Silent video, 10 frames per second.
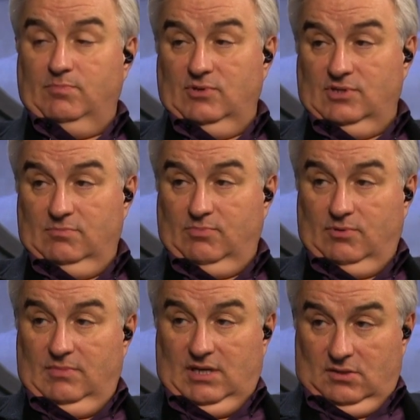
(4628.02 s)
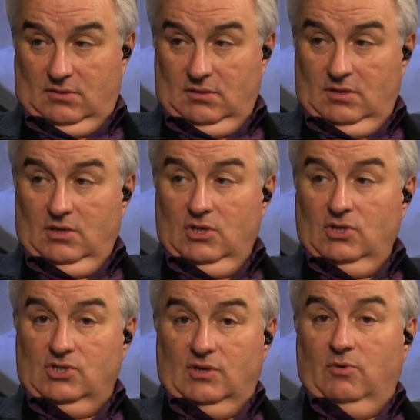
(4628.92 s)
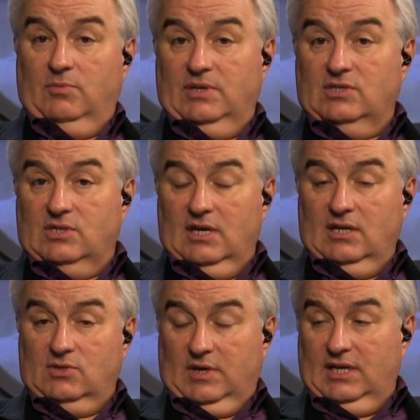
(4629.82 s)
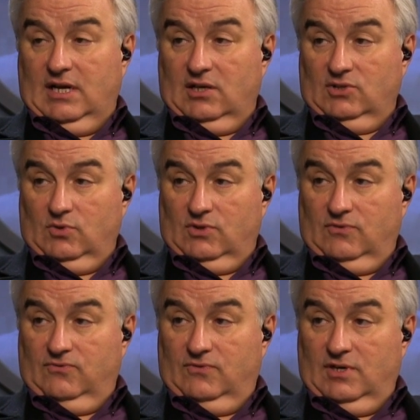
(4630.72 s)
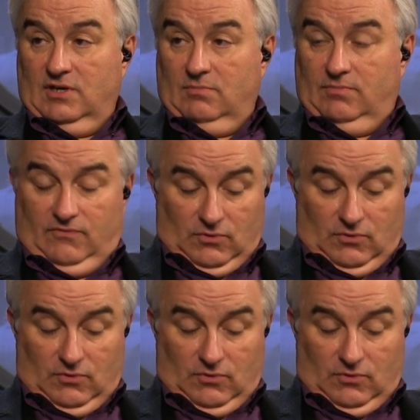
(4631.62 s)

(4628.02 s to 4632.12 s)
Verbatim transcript: per person per meal. So that would have been uh, twenty dollars worth of uh, right.